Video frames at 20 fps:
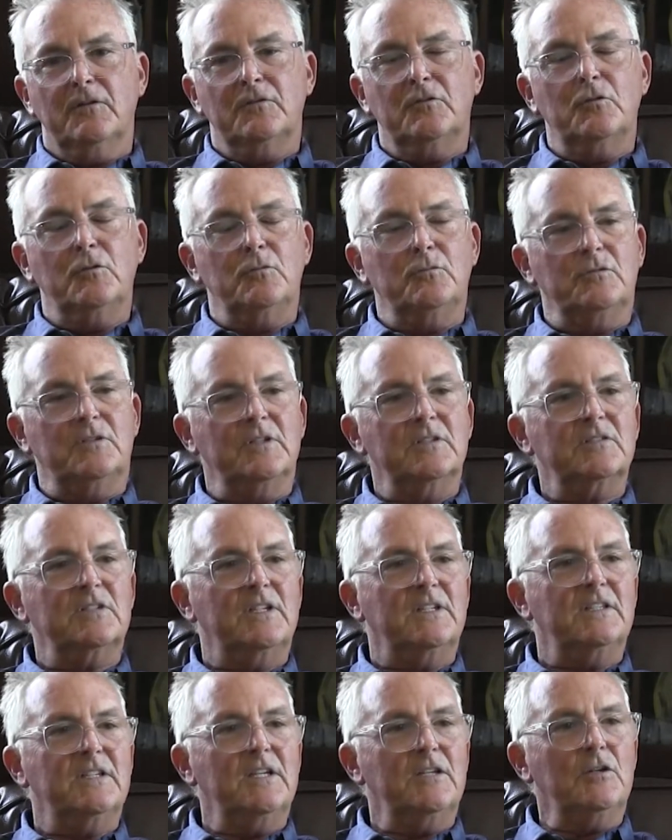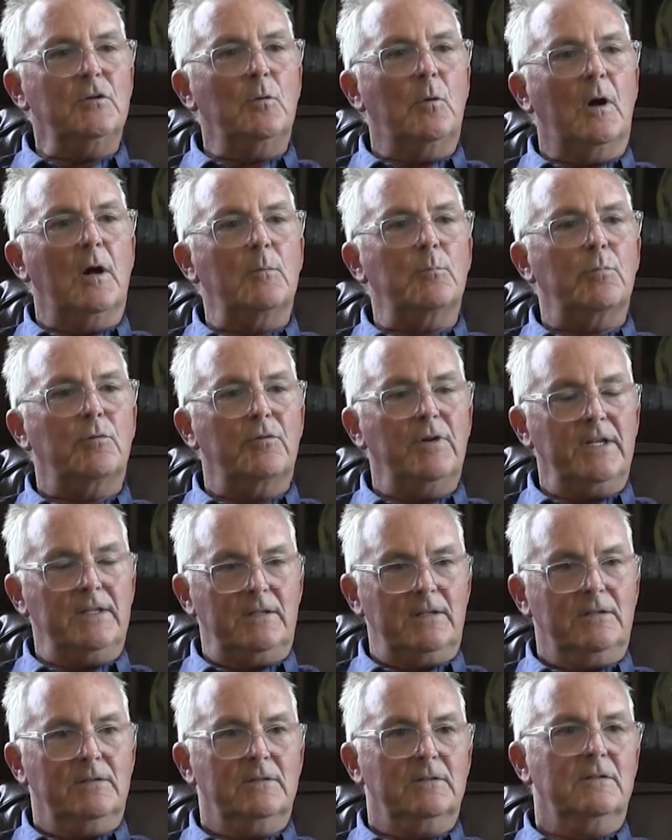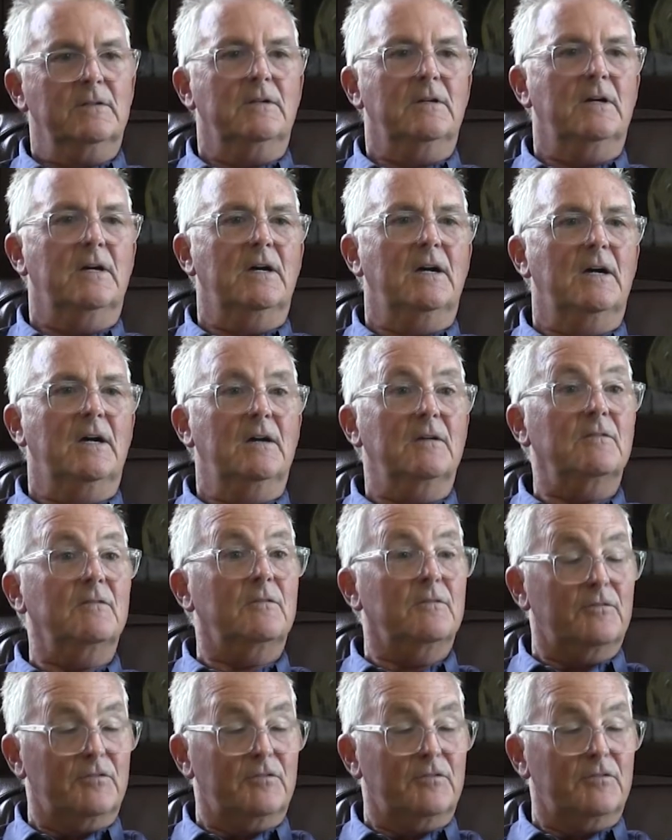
to discontinue our print uh,